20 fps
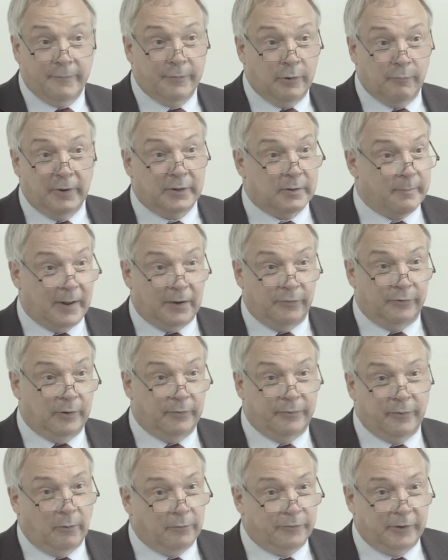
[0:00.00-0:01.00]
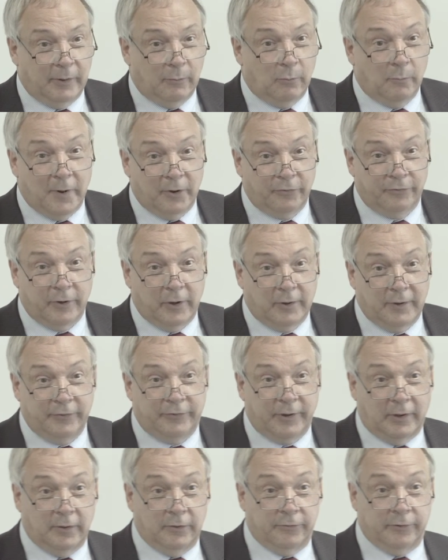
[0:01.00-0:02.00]
If you ring the managing authority, they'll almost certainly
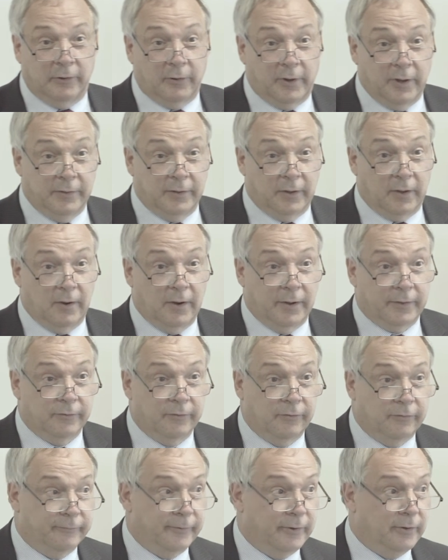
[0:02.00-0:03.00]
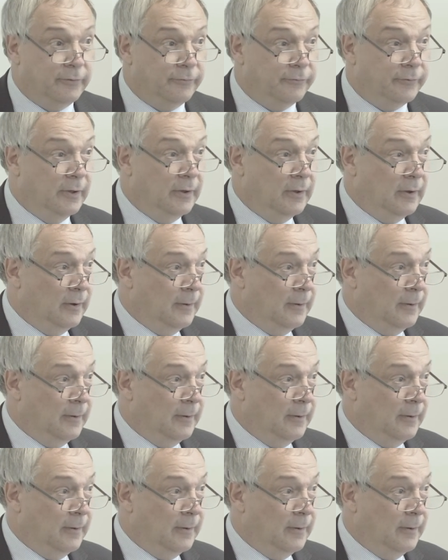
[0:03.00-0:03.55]
tell you to look in the guidance first.